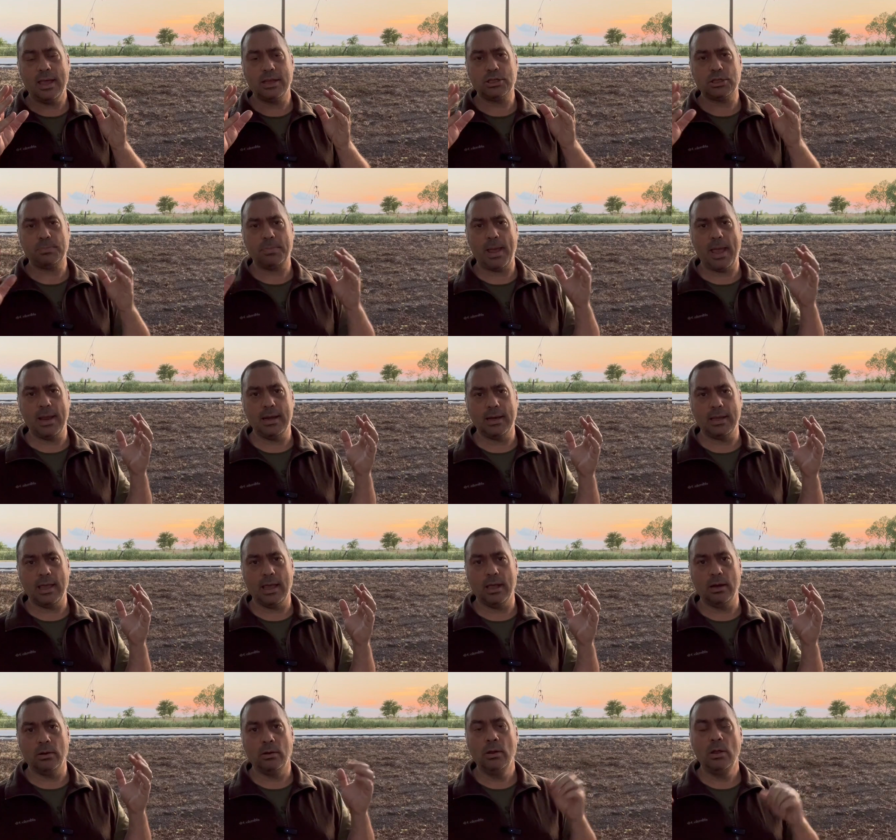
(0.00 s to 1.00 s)
expand
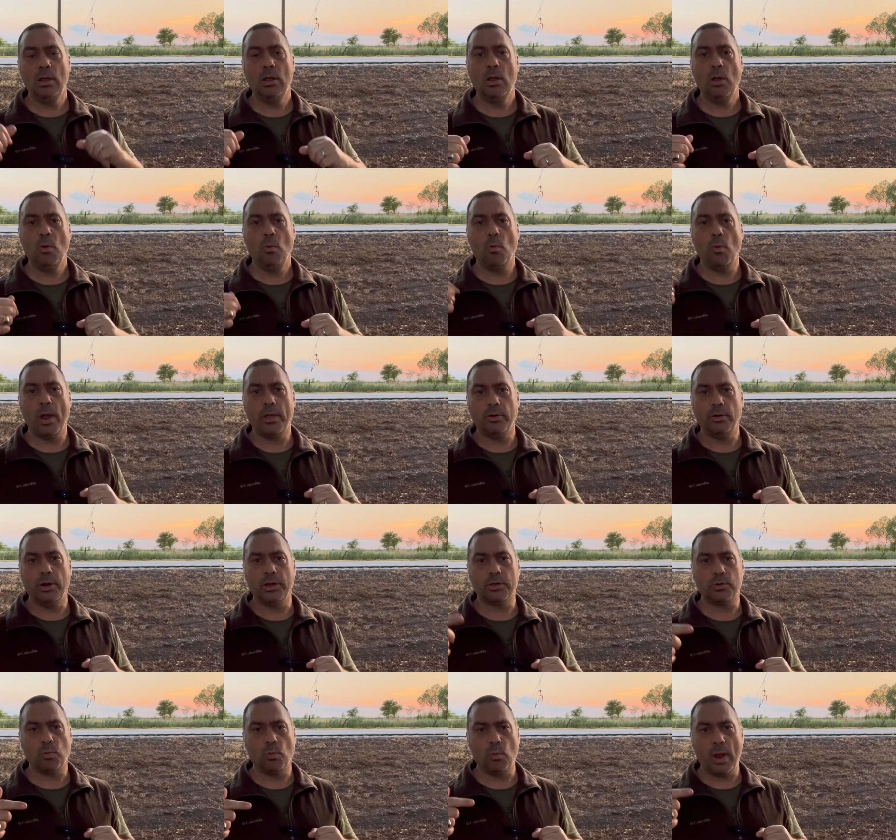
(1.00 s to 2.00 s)
again, whether
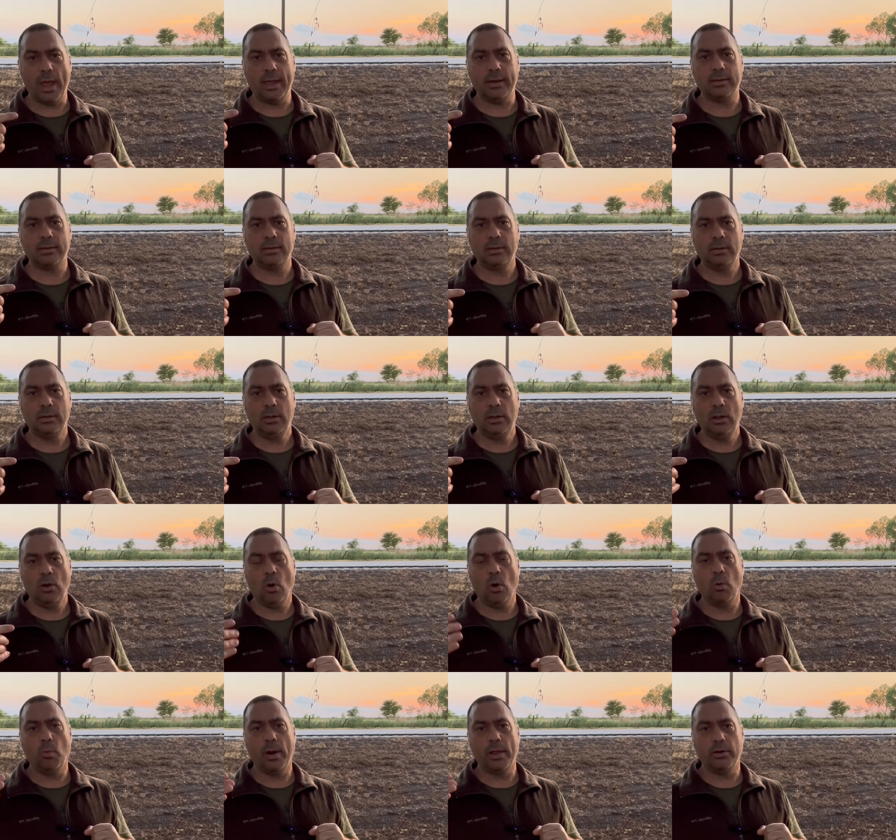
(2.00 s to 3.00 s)
it's wet
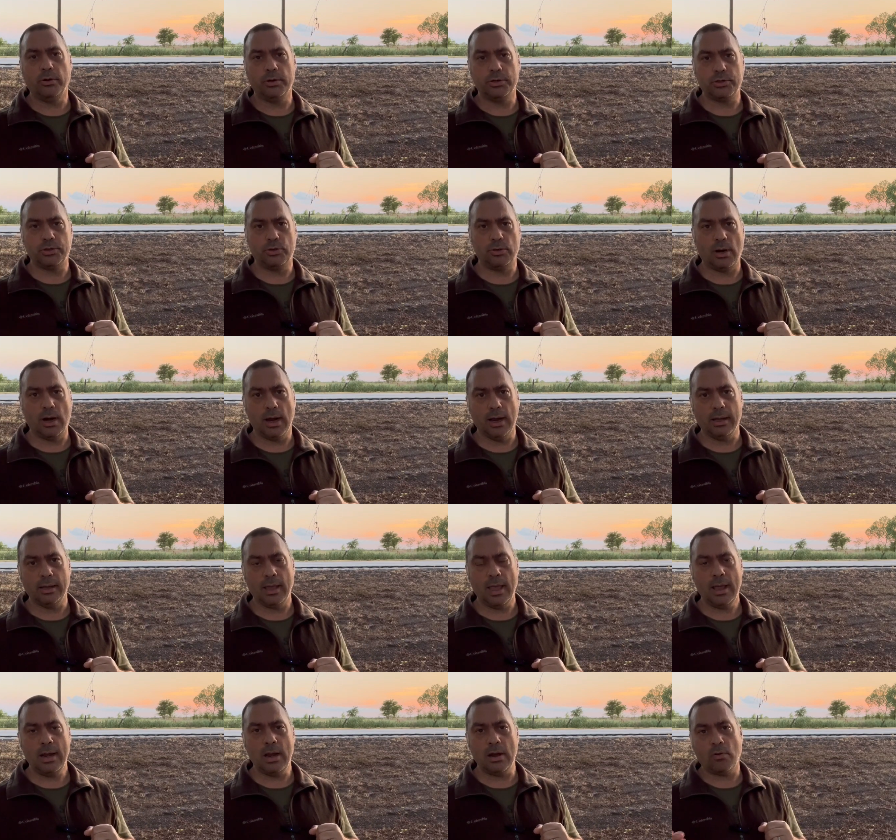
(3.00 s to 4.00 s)
or whether it's dry.
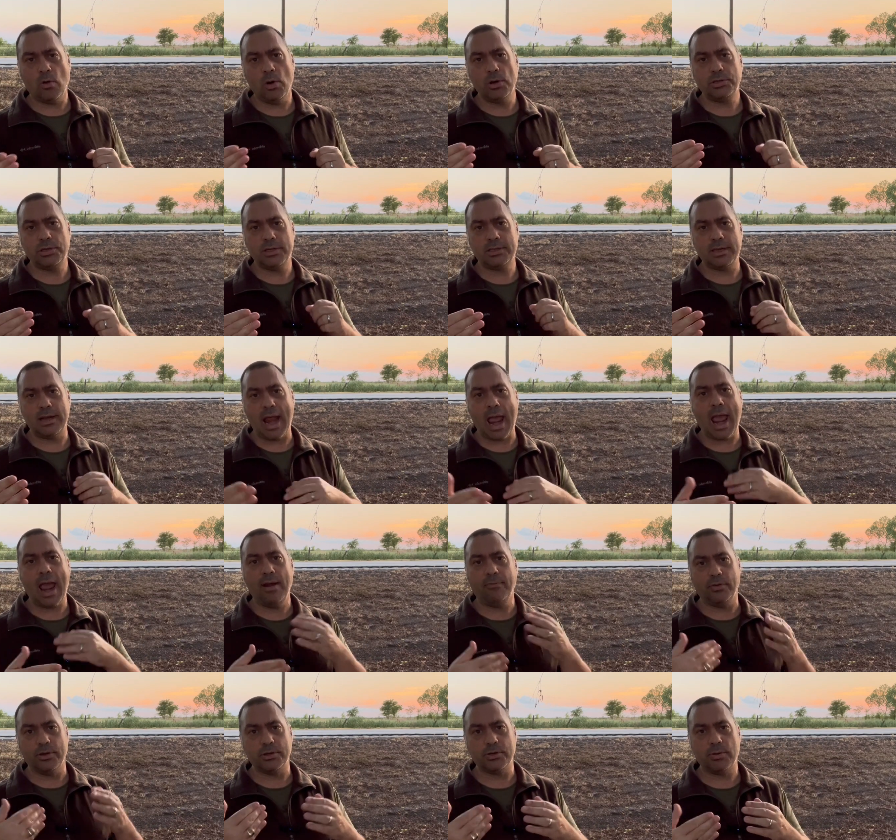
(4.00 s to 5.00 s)
And of course, it's an
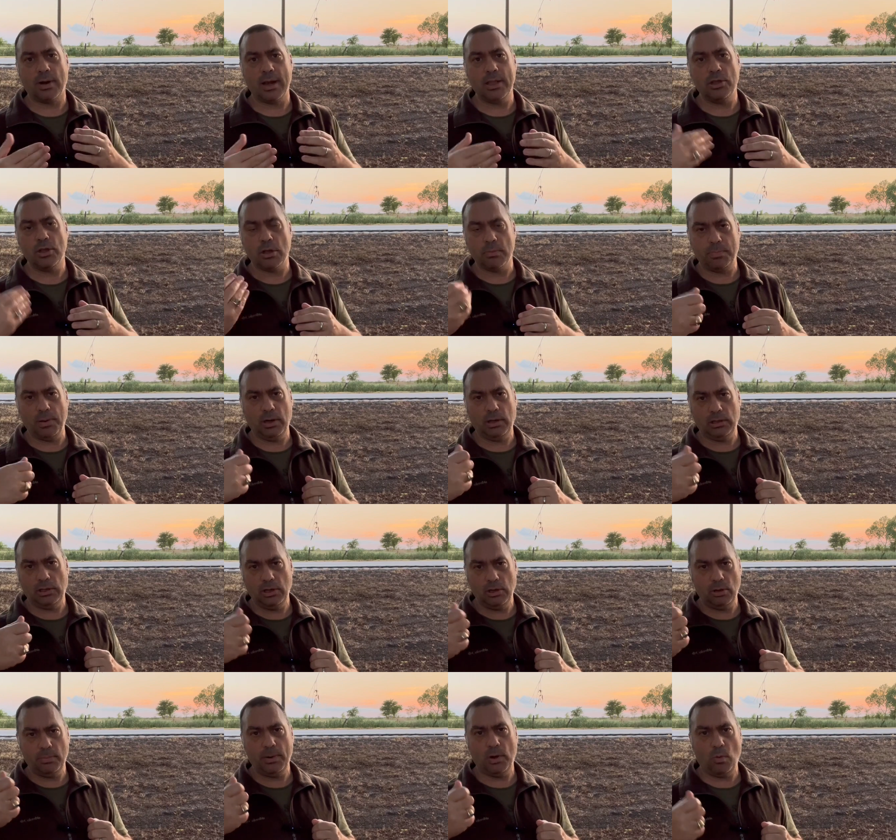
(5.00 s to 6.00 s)
average, right? You can put a
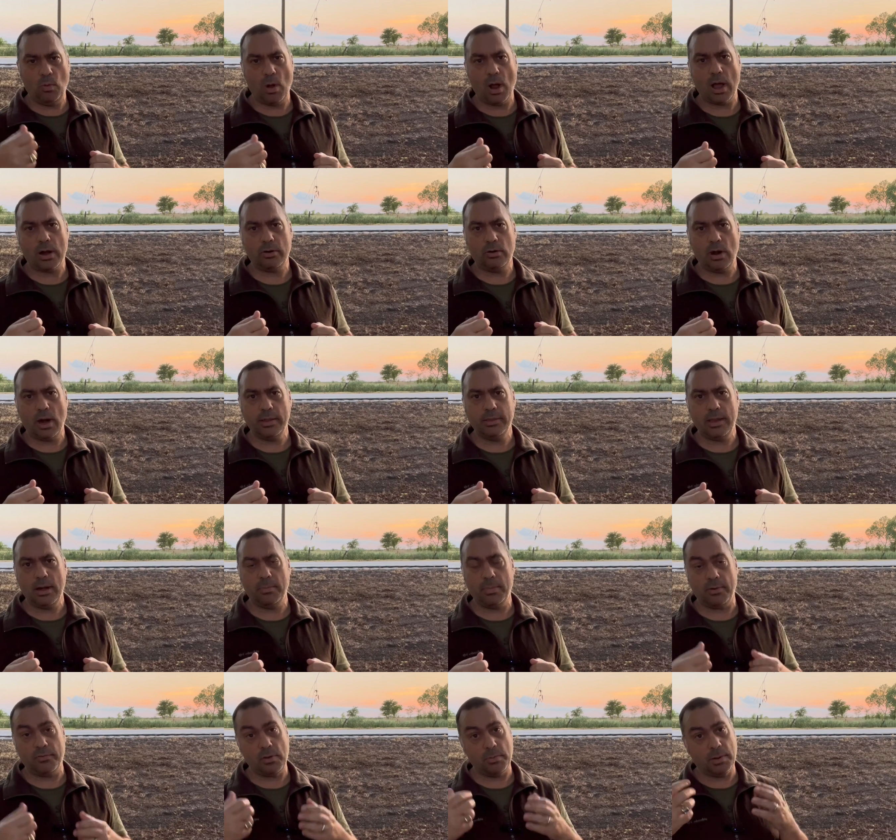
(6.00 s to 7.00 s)
little bit of water on there,
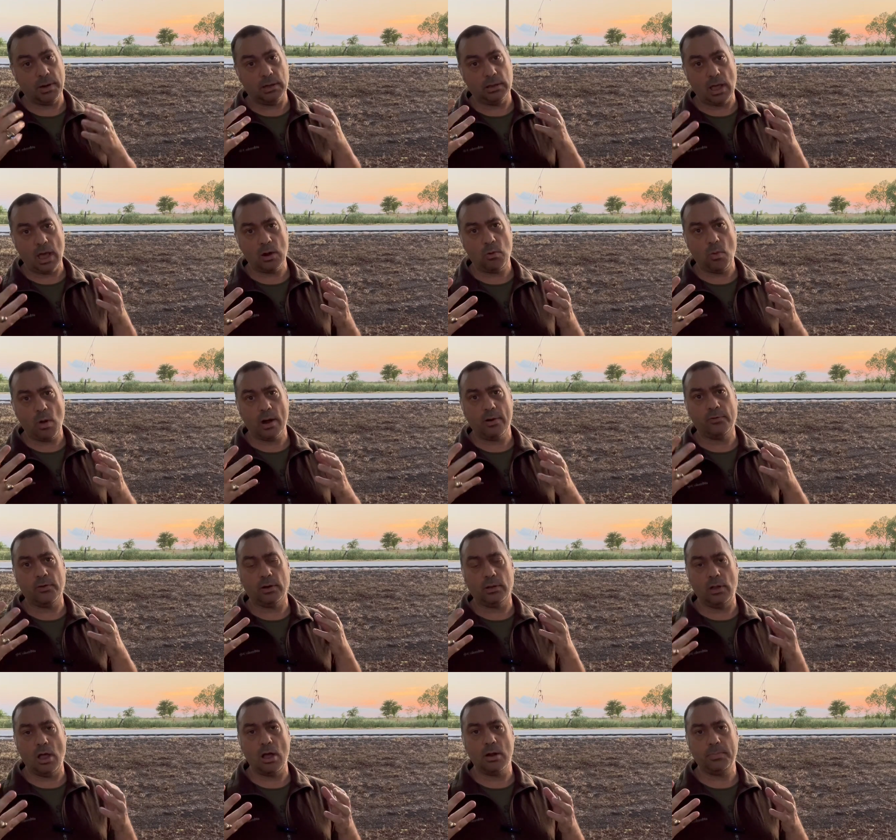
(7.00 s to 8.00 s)
but if you put a lot of water for
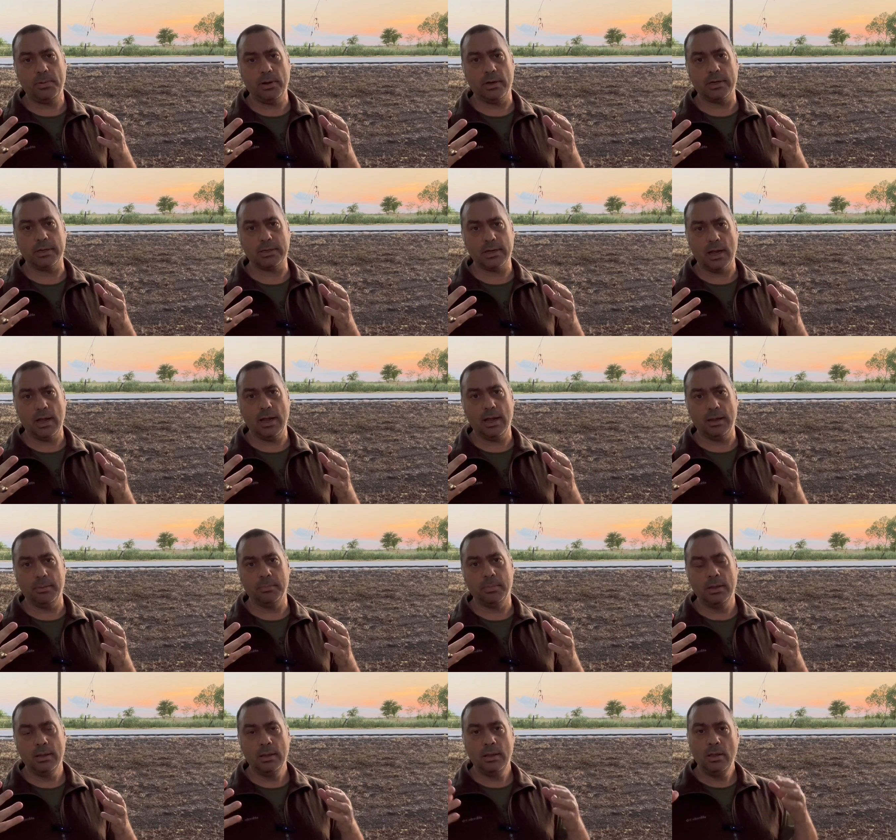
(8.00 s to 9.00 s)
a long period of
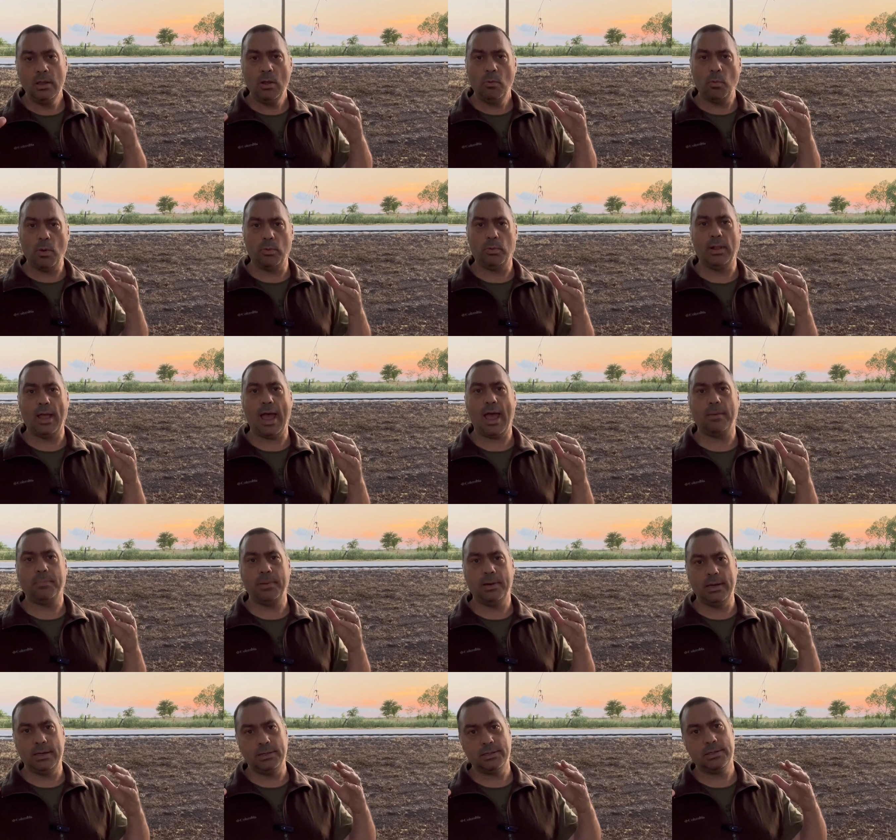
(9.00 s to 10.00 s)
time, what will
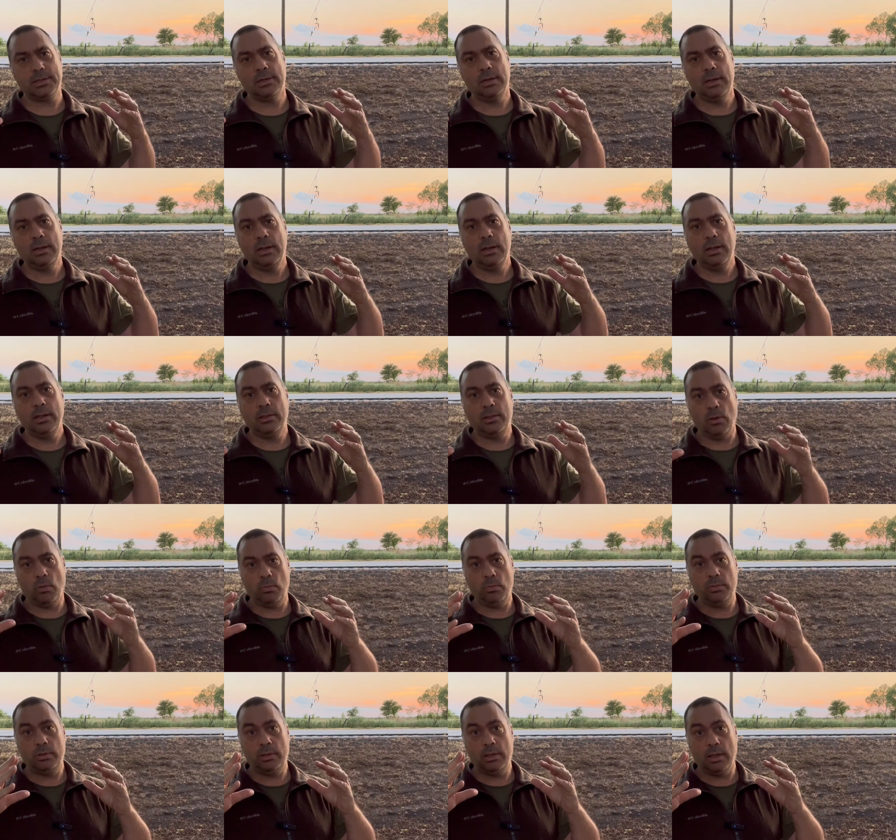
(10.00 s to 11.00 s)
happen is the,
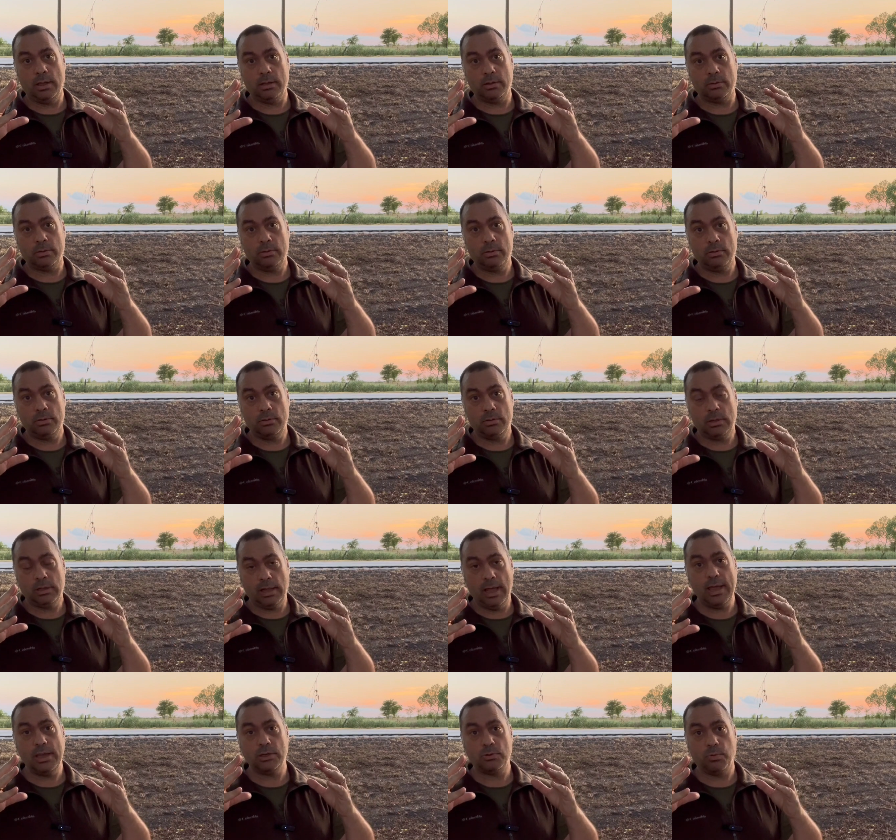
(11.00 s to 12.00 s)
the
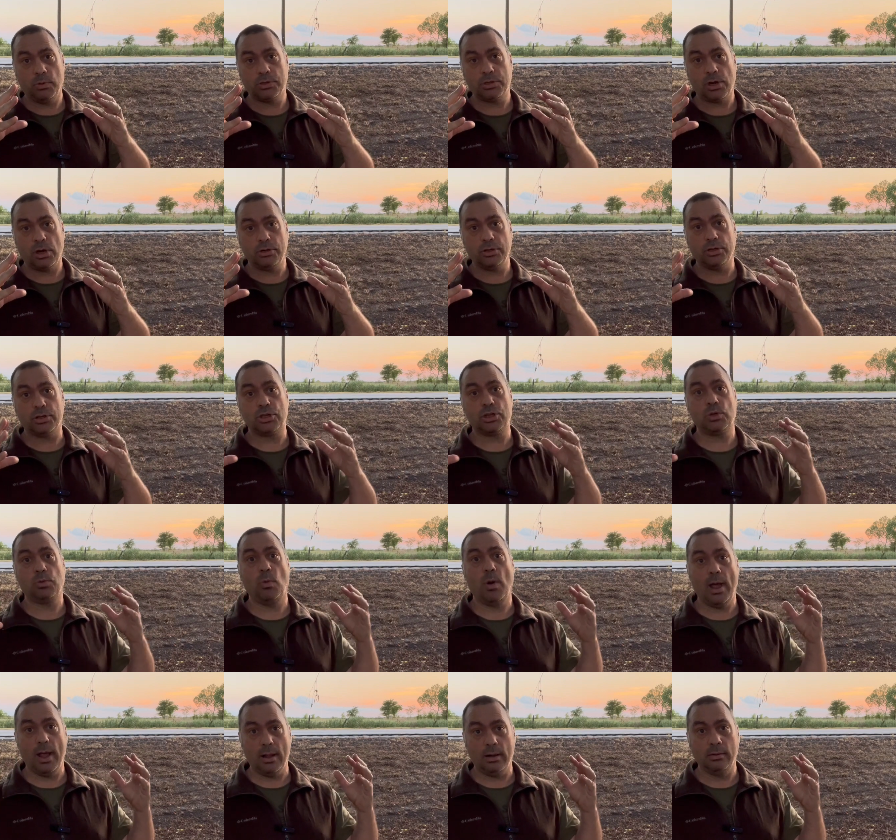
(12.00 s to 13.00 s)
clays will start to
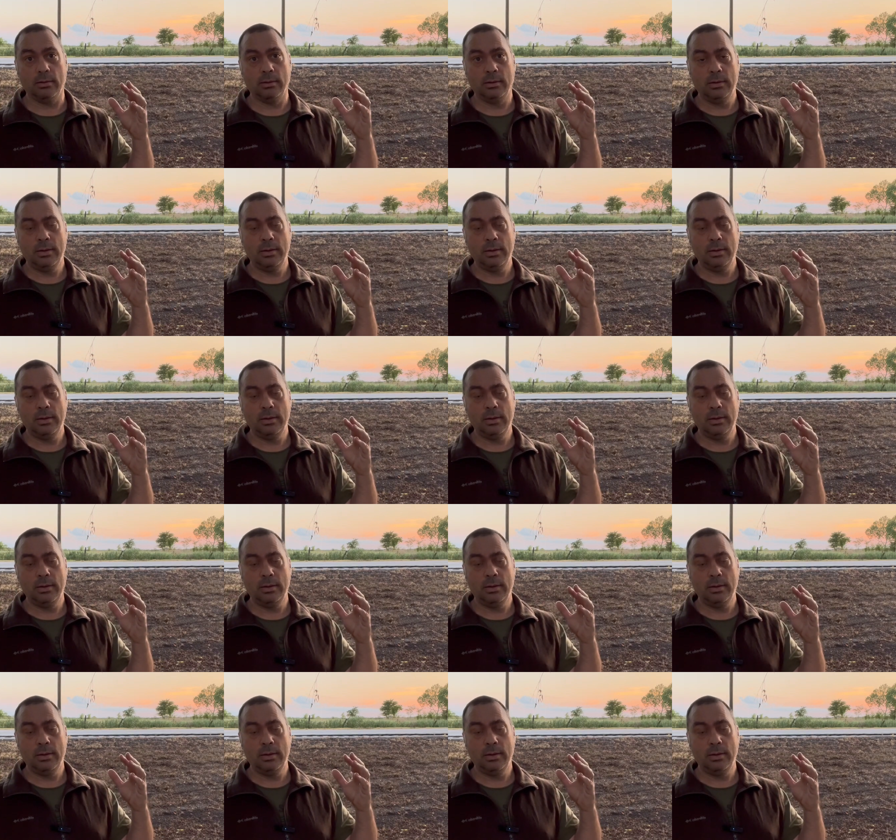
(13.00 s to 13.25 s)
swell.